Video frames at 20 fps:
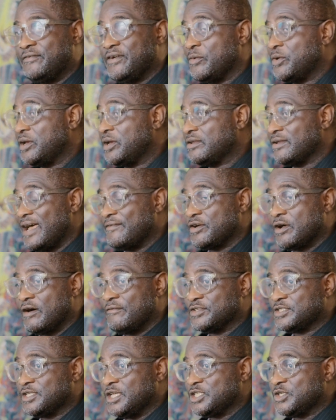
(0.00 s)
if I wanted to have a
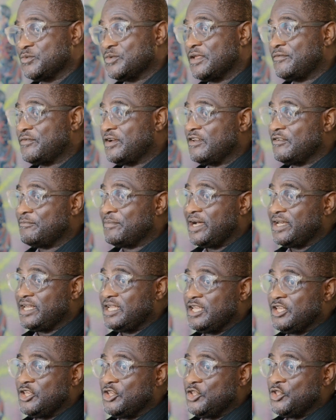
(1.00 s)
conversation with a friend of mine
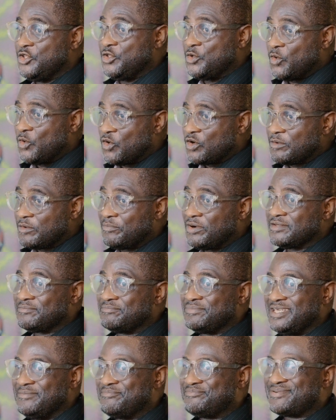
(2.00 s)
in New York,
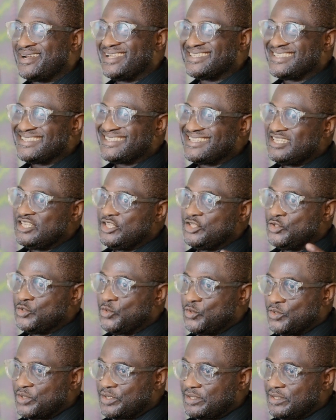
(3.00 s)
but be present in New
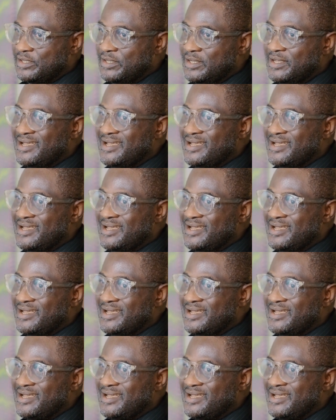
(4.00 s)
York,